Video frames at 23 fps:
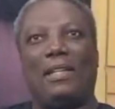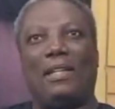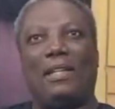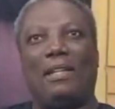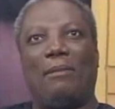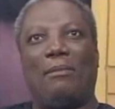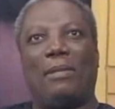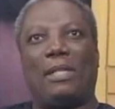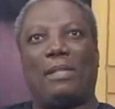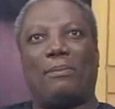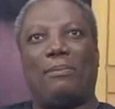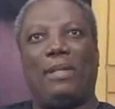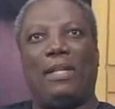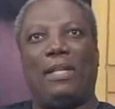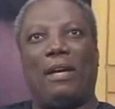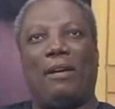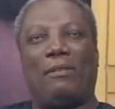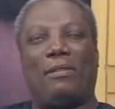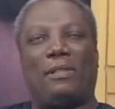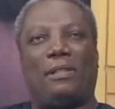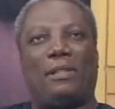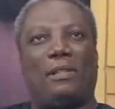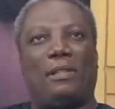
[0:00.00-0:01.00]
Let me explain. I
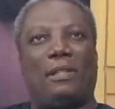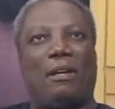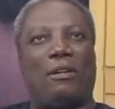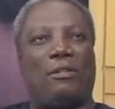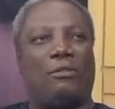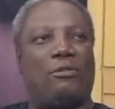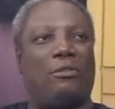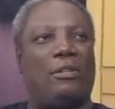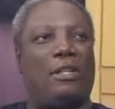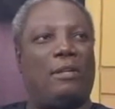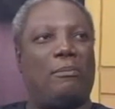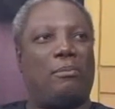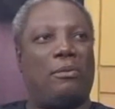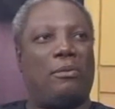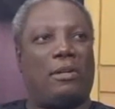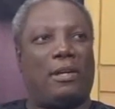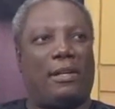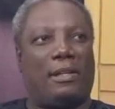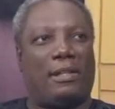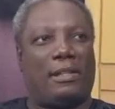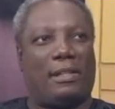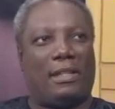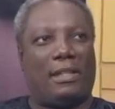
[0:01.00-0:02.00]
was doing a book
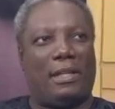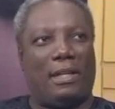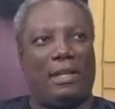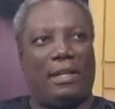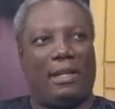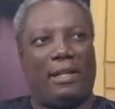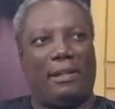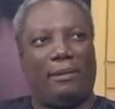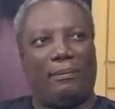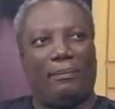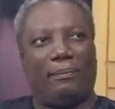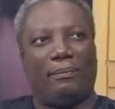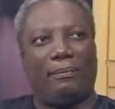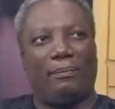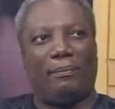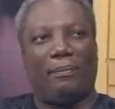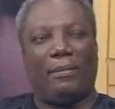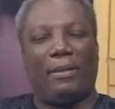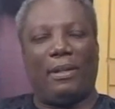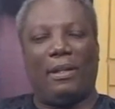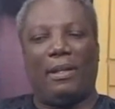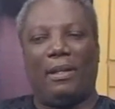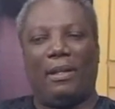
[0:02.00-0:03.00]
at the time
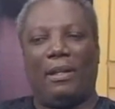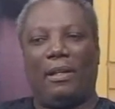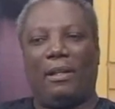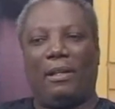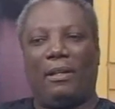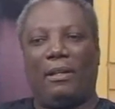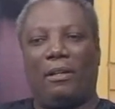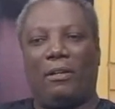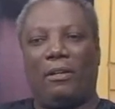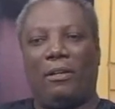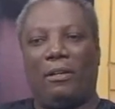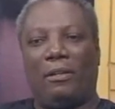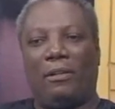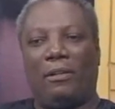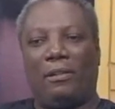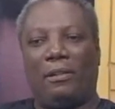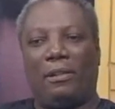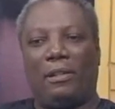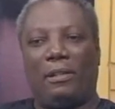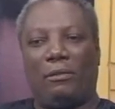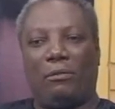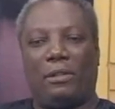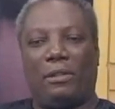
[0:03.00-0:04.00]

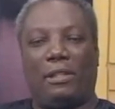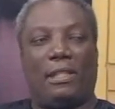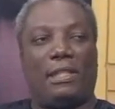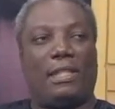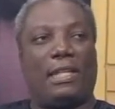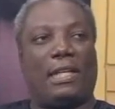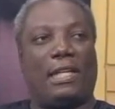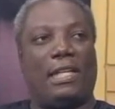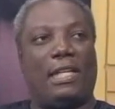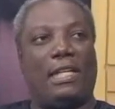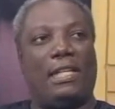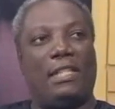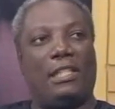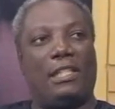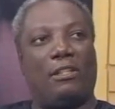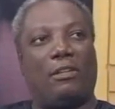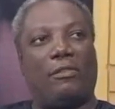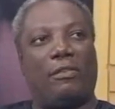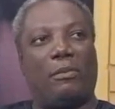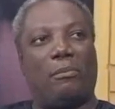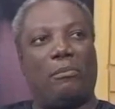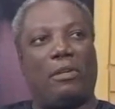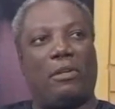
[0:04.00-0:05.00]
called, which is the second edition
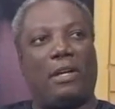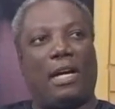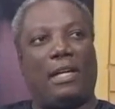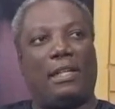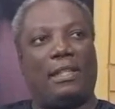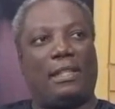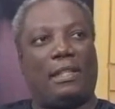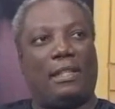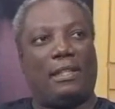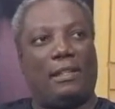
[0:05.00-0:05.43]
of a book I'd